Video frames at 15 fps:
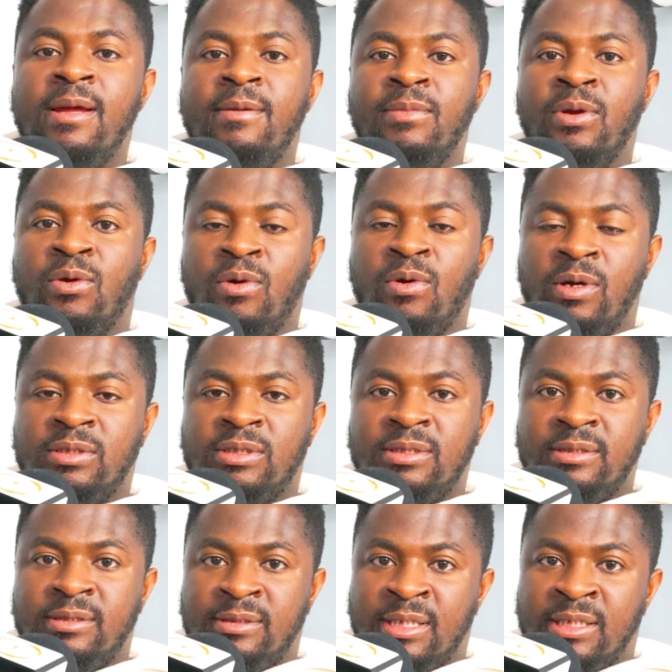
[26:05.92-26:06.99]
because
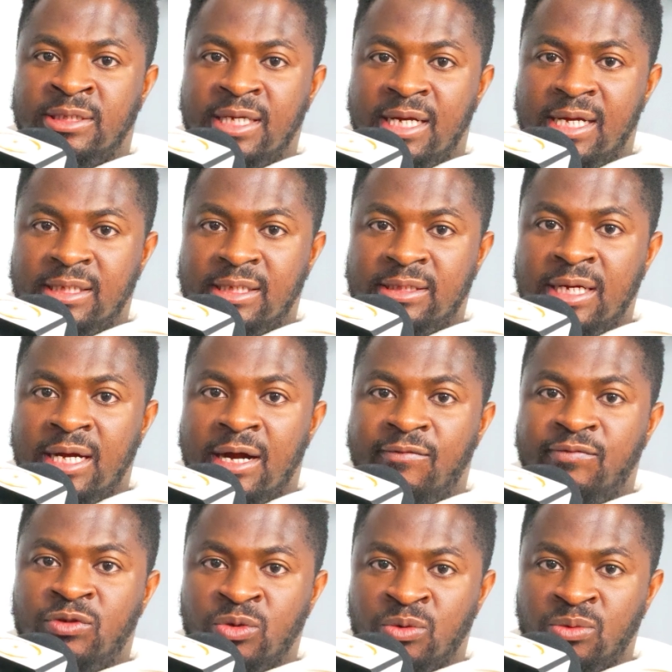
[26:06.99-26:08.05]
the judge
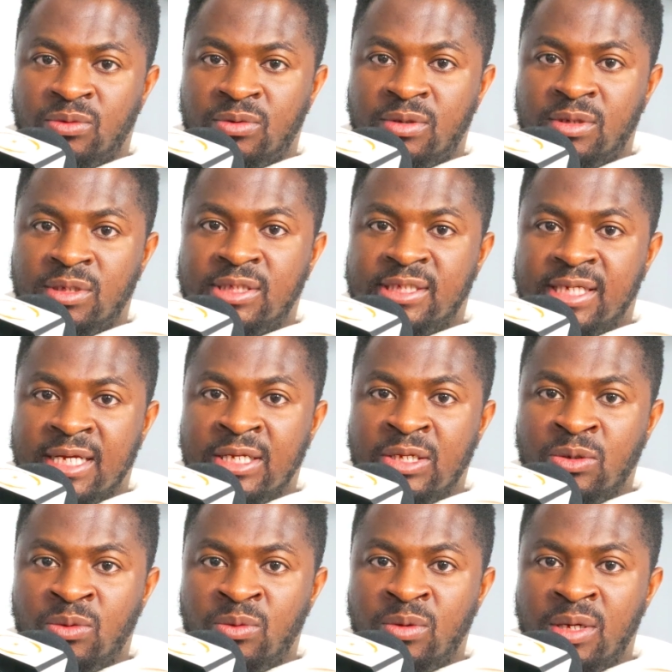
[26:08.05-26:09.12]
have to send
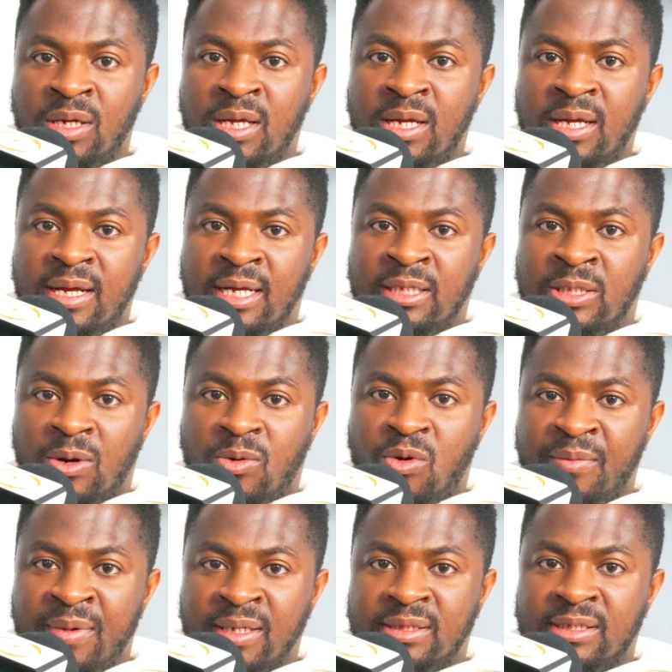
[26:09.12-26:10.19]
you a
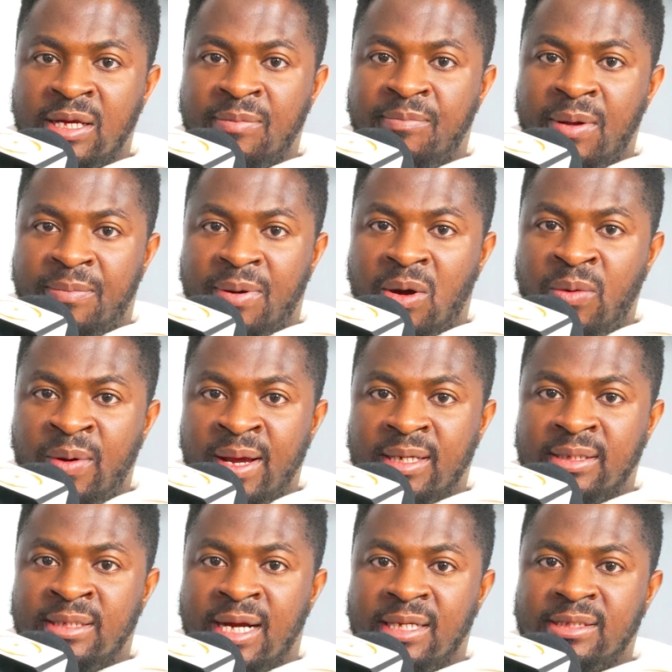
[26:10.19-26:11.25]
document, a
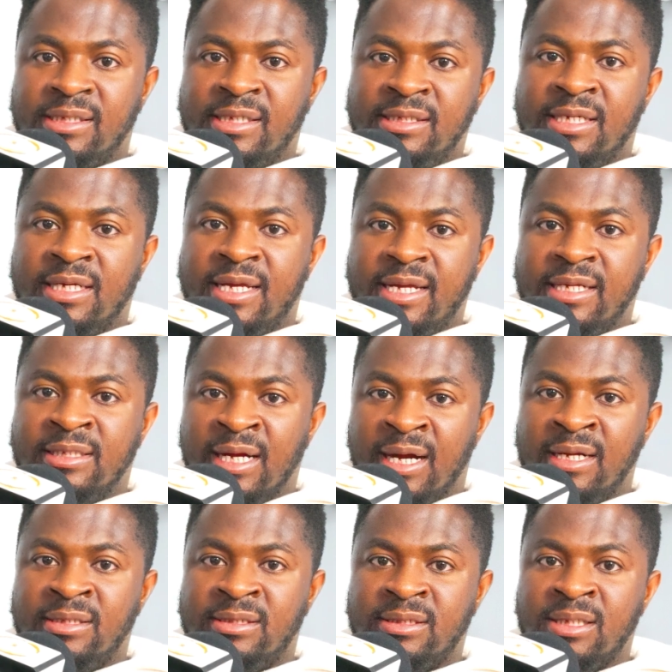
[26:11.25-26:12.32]
paperwork that indicate
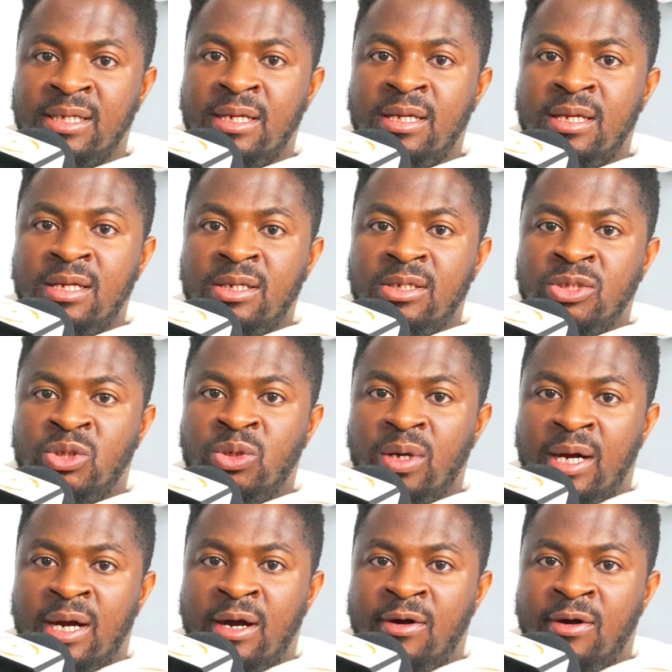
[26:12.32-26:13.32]
that you